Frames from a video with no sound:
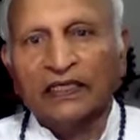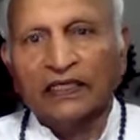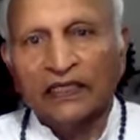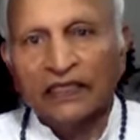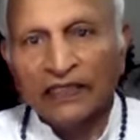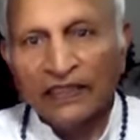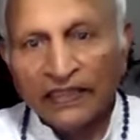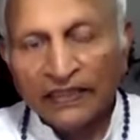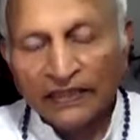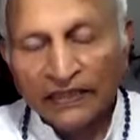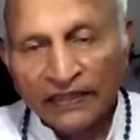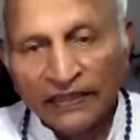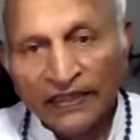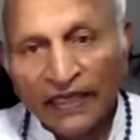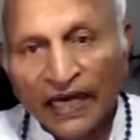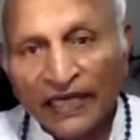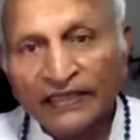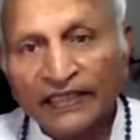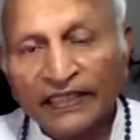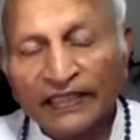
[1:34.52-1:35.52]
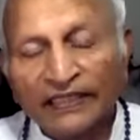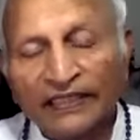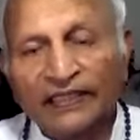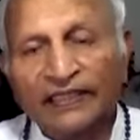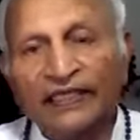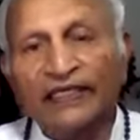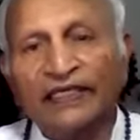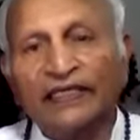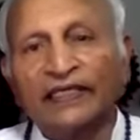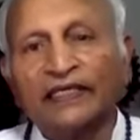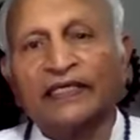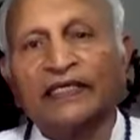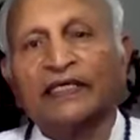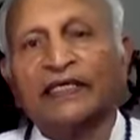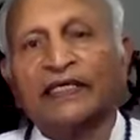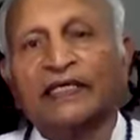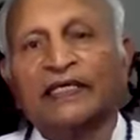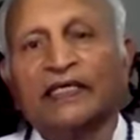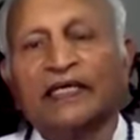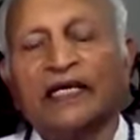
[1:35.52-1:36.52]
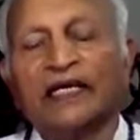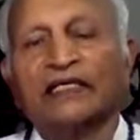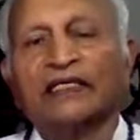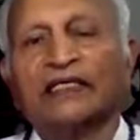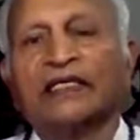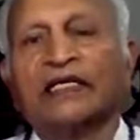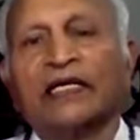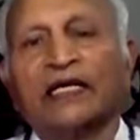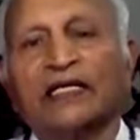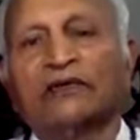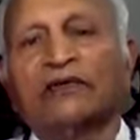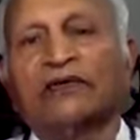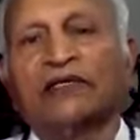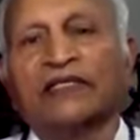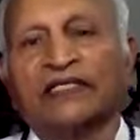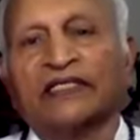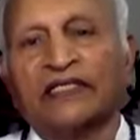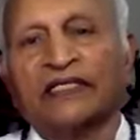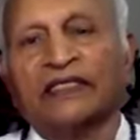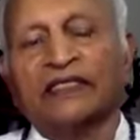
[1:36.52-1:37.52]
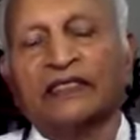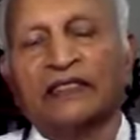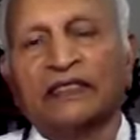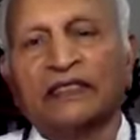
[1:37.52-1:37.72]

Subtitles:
is digested and converted